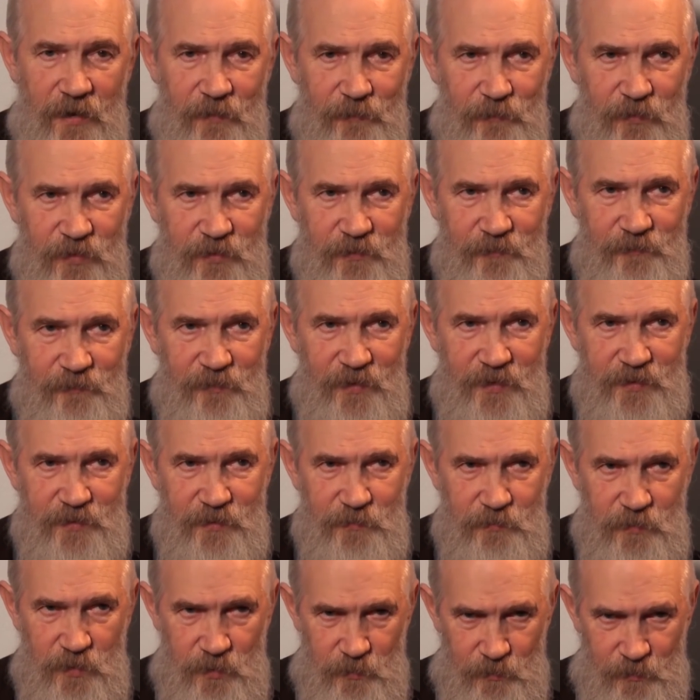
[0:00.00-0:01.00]
And
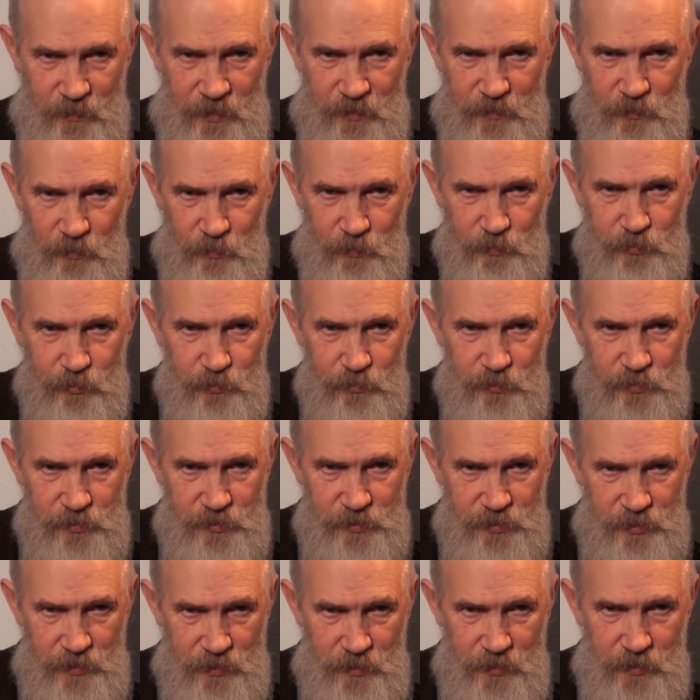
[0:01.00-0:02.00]
so it wasn't a
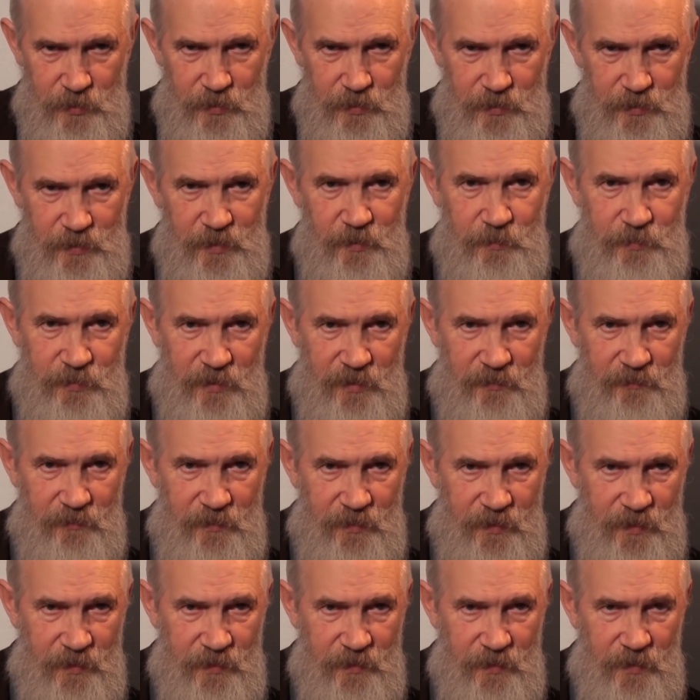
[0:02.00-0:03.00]
question of choice
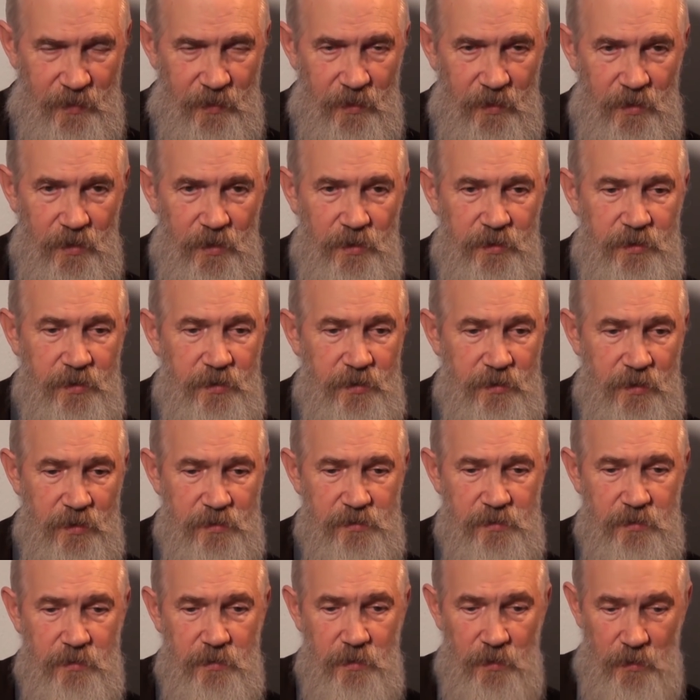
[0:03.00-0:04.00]
for me, really.
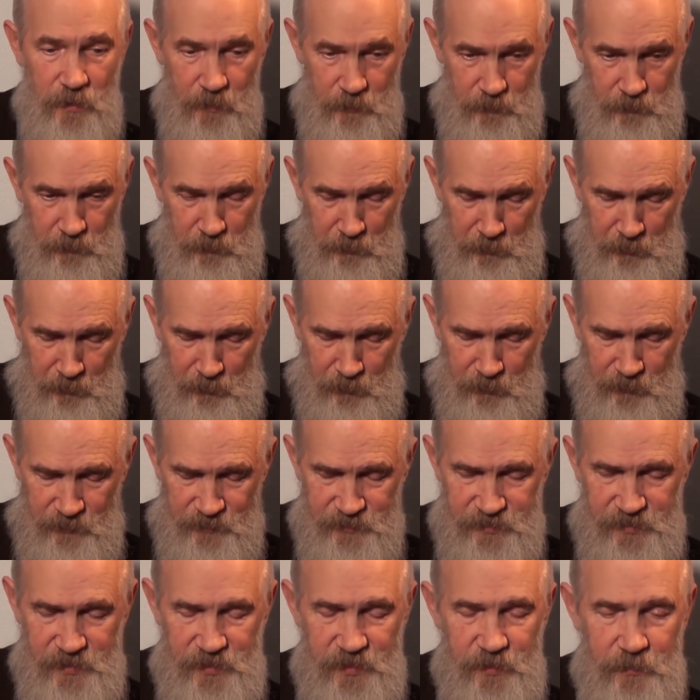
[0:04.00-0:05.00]
It was a
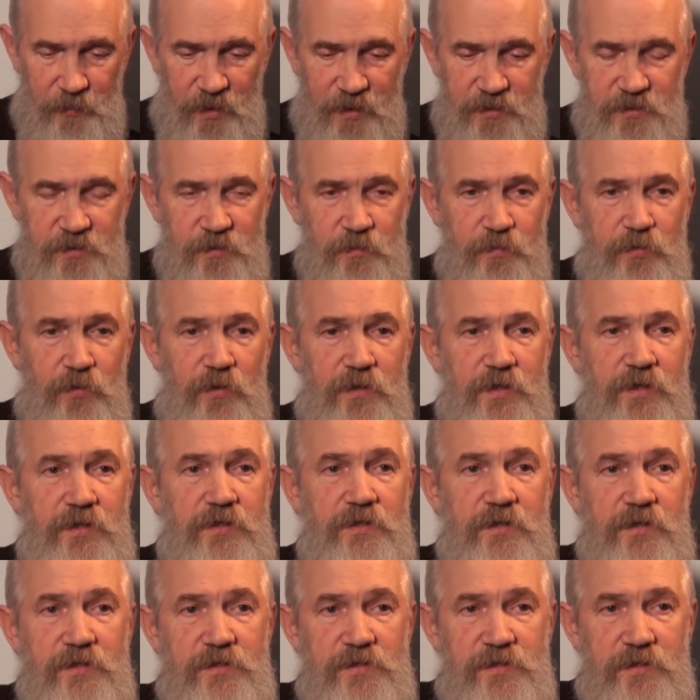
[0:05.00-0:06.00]

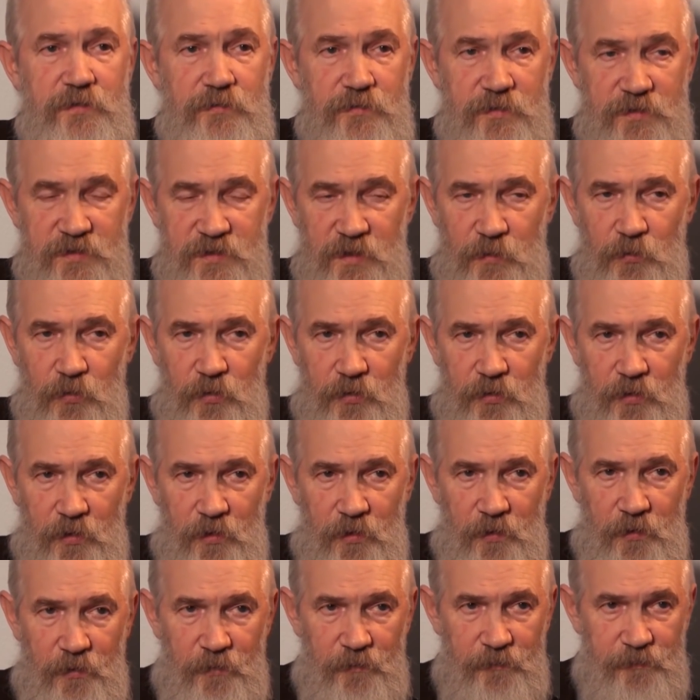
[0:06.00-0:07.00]
no-brainer.
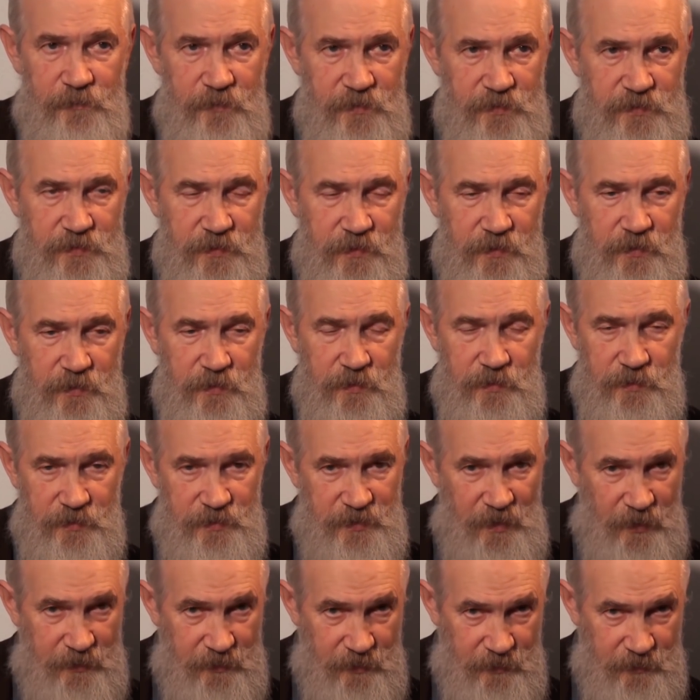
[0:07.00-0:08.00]
I was certain
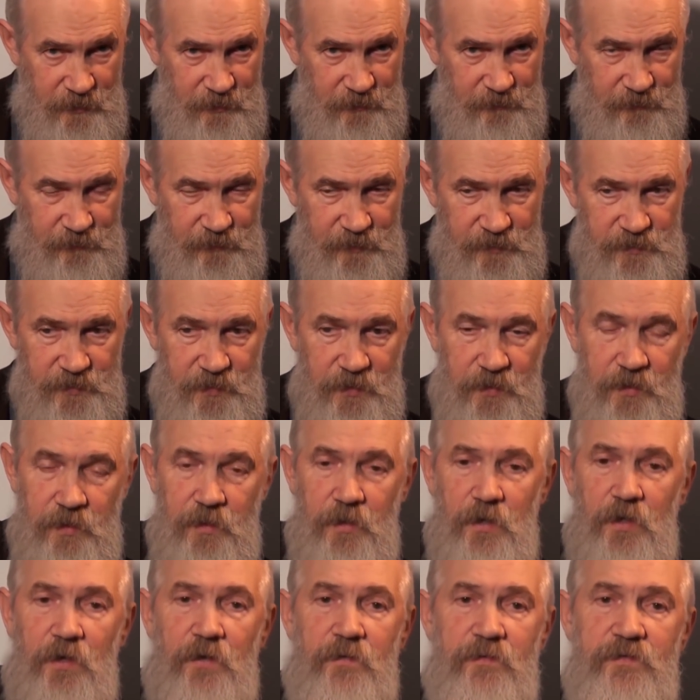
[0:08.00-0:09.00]
about what I was going
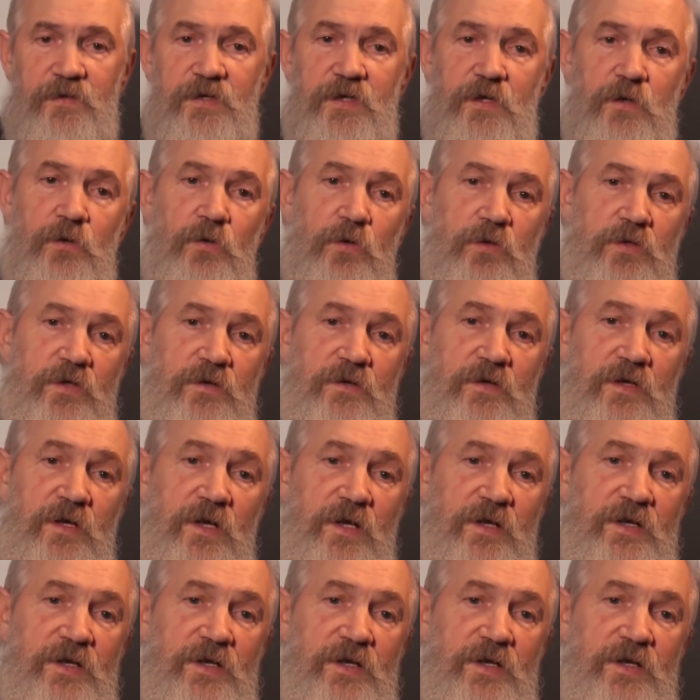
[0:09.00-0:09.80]
to do.